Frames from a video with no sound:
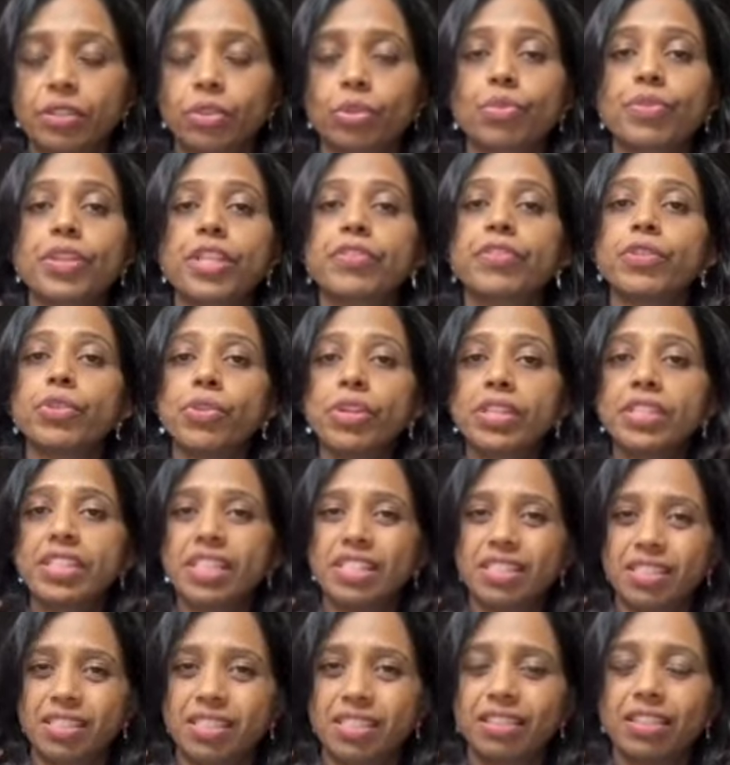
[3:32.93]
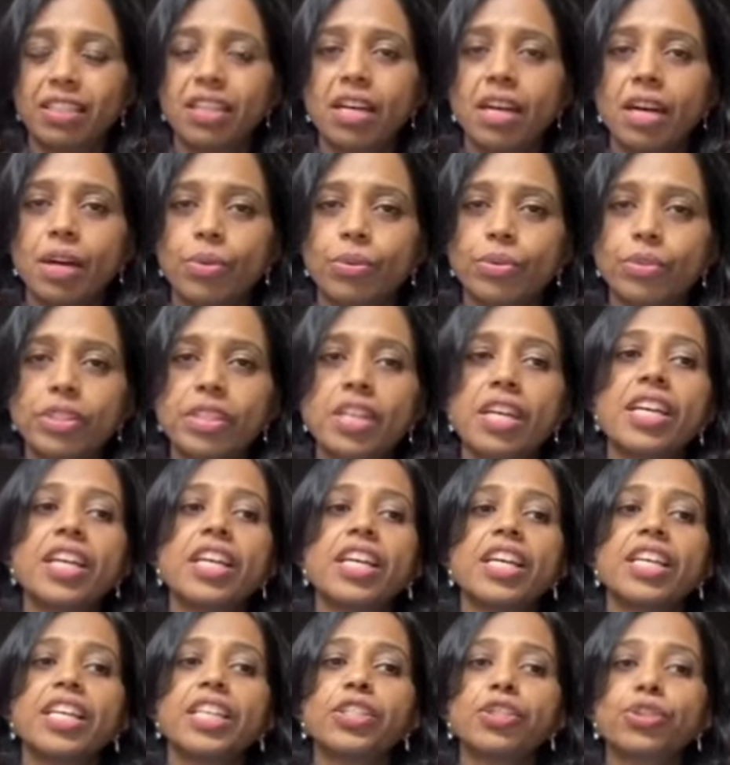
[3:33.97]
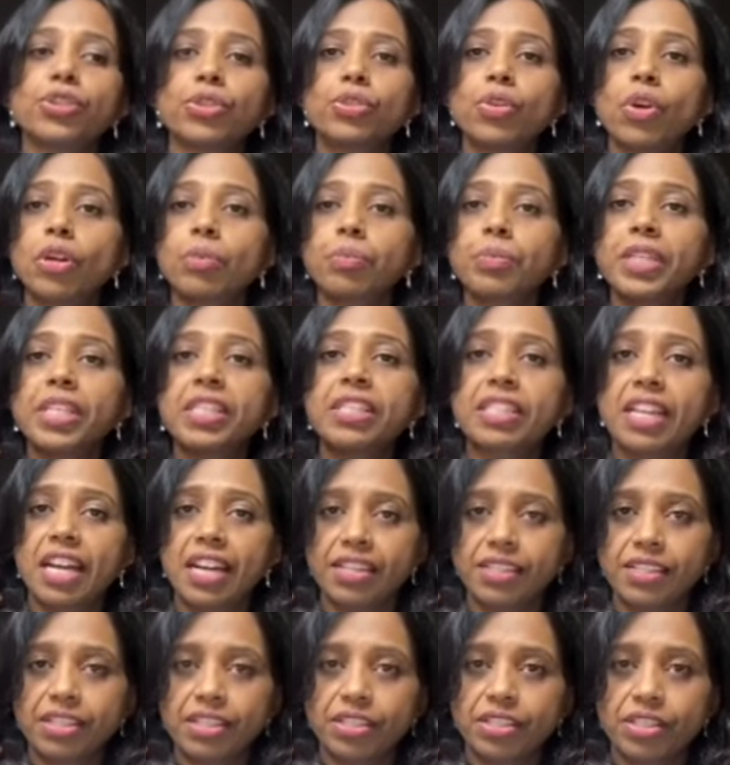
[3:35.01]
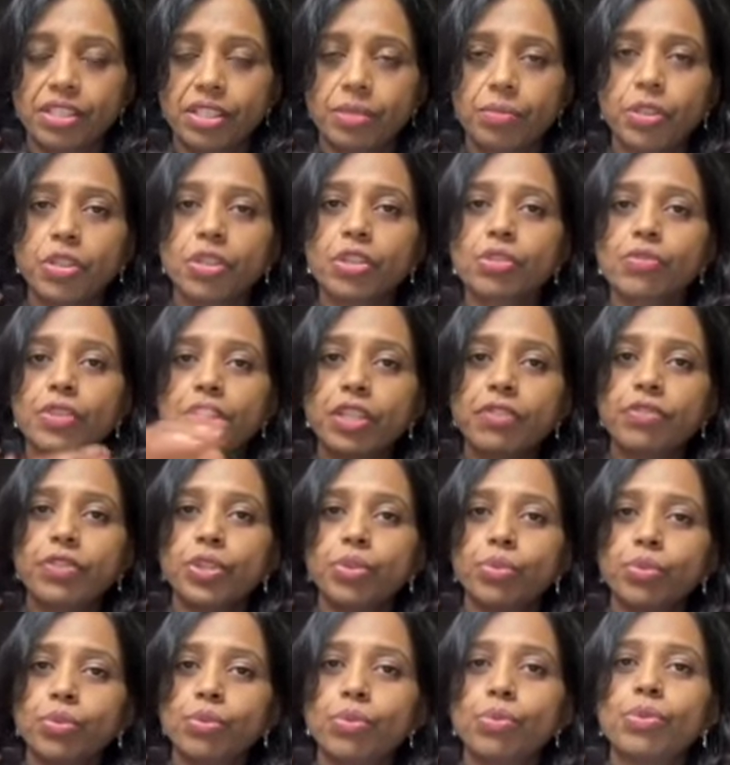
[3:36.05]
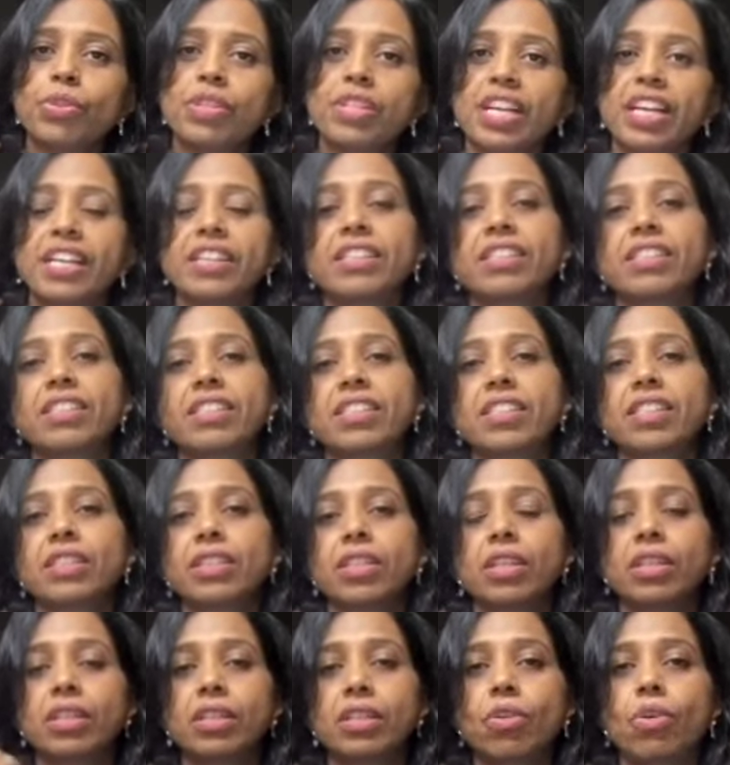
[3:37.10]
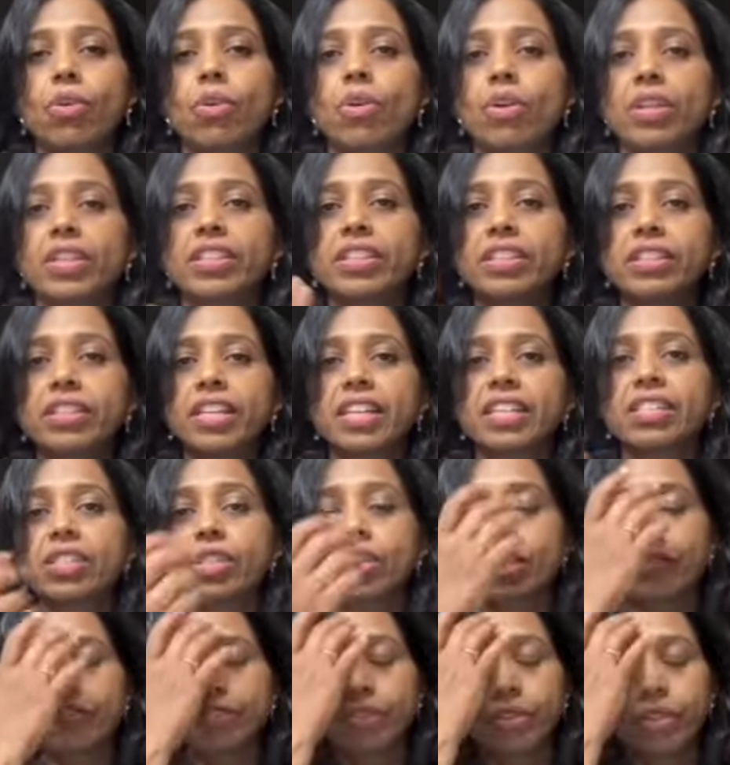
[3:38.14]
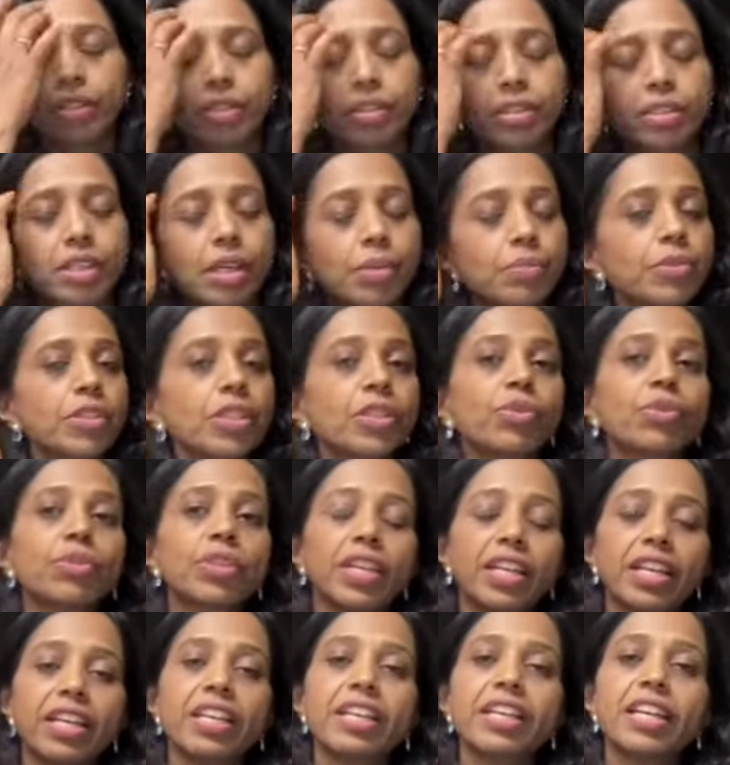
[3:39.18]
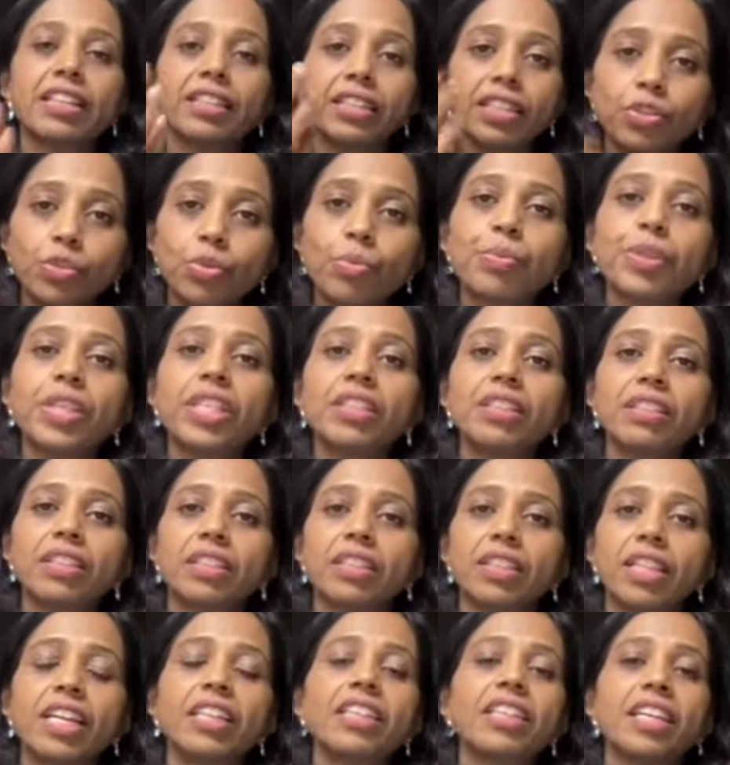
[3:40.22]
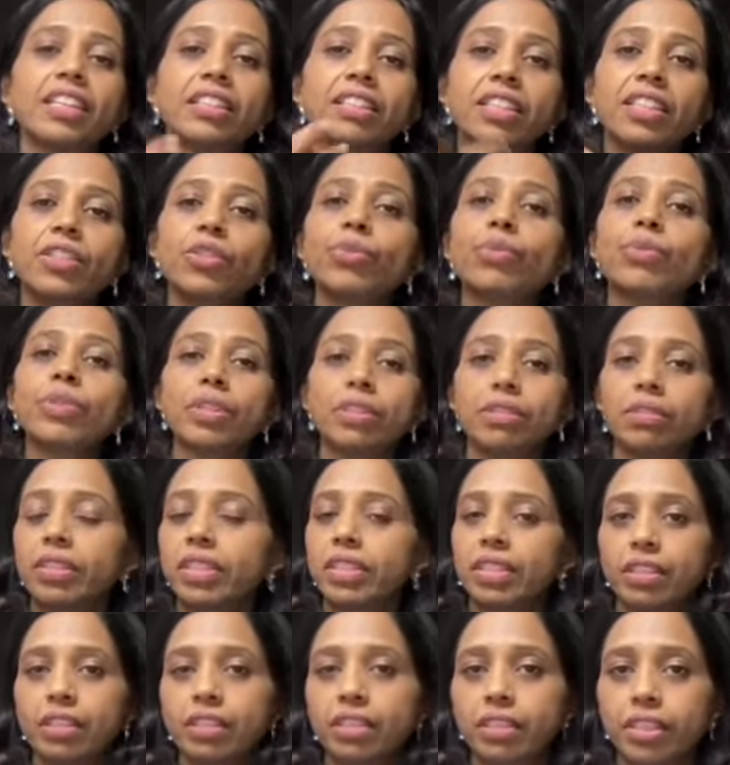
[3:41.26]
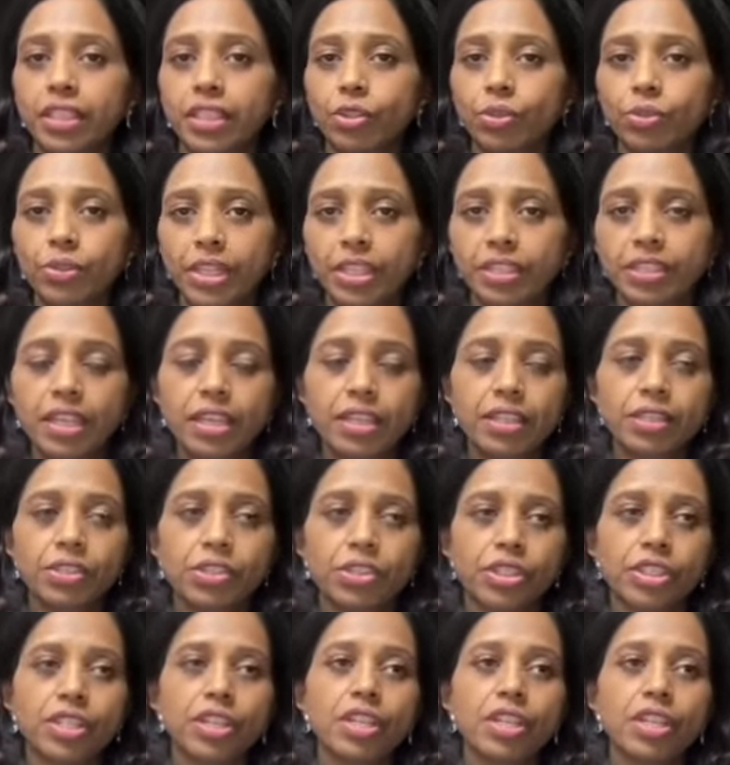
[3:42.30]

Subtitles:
So whenever you are dusting the house, it should not be dry dusting, because whenever you do dry dusting, all the dust comes into the air and then you breathe in that and then you tend to get the allergy.